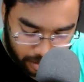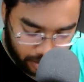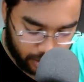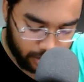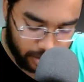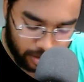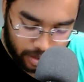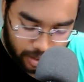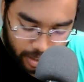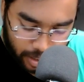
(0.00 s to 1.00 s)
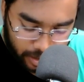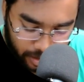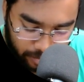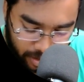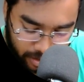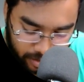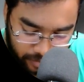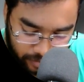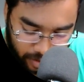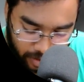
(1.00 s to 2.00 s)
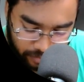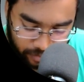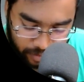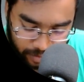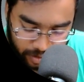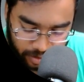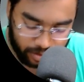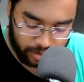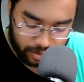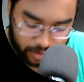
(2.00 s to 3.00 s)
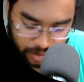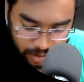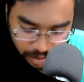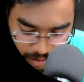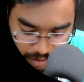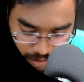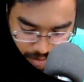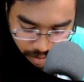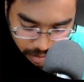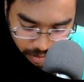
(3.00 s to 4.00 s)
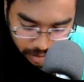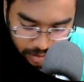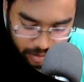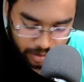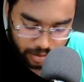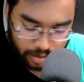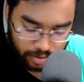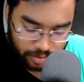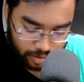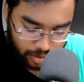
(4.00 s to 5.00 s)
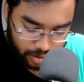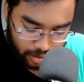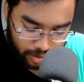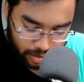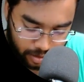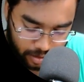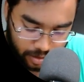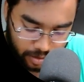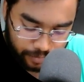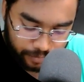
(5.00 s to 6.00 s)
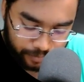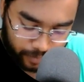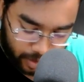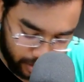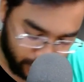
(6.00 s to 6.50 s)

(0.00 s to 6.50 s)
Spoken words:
18 minus 5 would be 13. Okay, and